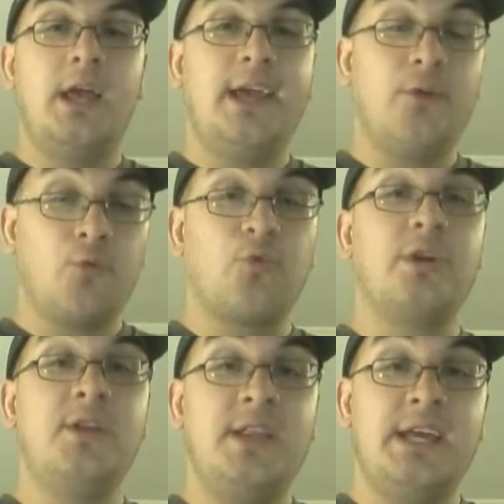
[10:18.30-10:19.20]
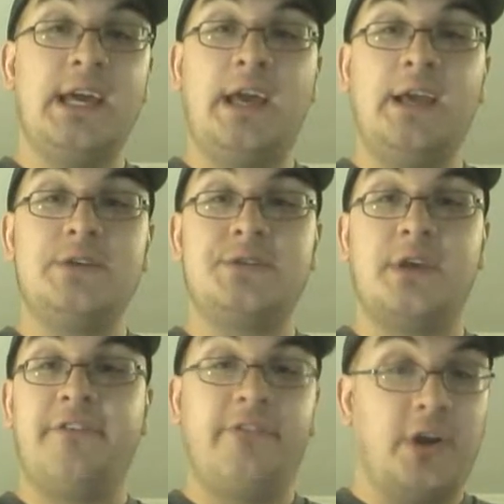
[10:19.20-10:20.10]
It really
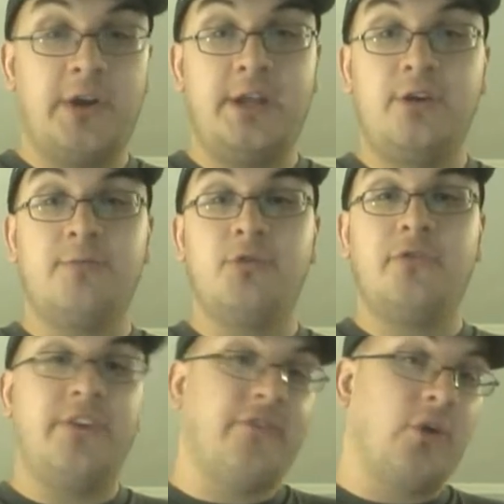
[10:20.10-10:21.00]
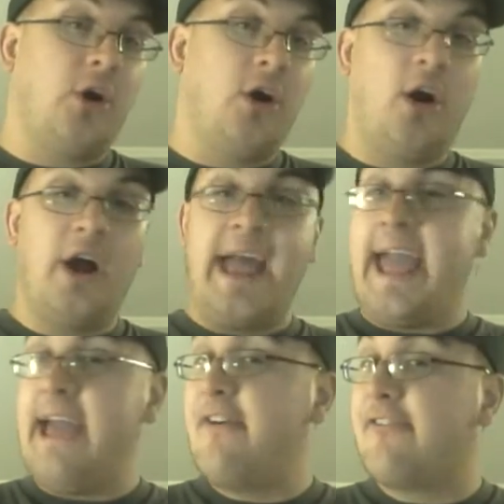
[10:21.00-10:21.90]
is a very good movie for
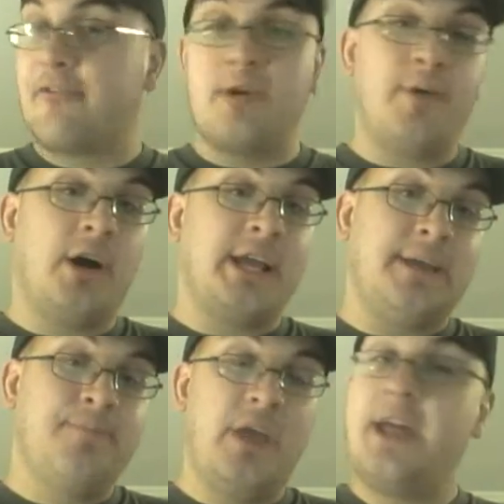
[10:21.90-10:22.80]
everybody.